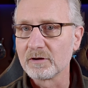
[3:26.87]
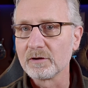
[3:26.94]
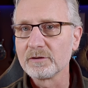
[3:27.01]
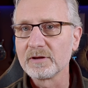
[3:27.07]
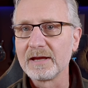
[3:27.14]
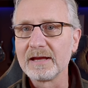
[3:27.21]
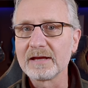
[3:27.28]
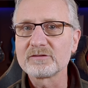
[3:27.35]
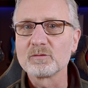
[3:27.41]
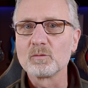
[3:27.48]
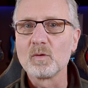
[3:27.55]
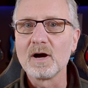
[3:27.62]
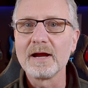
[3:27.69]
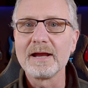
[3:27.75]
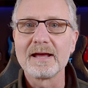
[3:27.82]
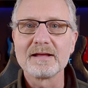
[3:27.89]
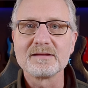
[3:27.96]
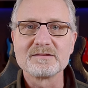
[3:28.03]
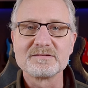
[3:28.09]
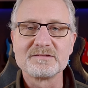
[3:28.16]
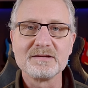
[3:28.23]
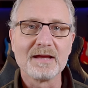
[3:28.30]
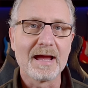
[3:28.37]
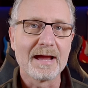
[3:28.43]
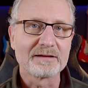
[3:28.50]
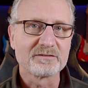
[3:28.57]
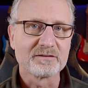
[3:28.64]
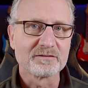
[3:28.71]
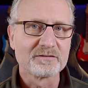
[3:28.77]
on the x, y and z
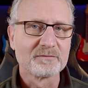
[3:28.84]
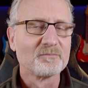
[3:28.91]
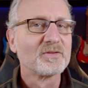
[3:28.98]
axis.